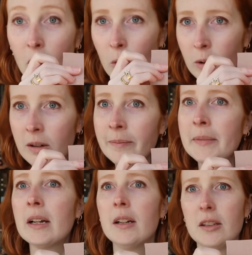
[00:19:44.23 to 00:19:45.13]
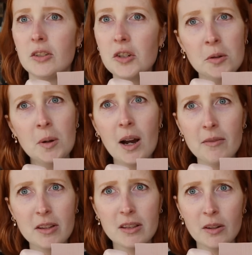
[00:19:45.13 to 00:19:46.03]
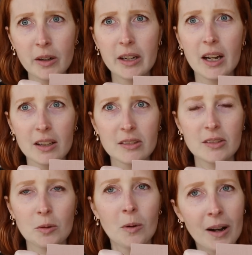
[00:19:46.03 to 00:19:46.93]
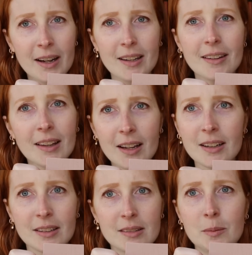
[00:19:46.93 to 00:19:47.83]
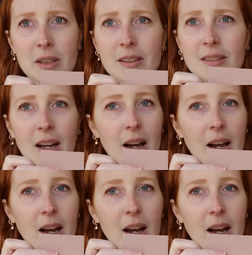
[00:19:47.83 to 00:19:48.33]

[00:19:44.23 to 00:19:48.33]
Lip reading: Or do you have a theory as to why that is? Because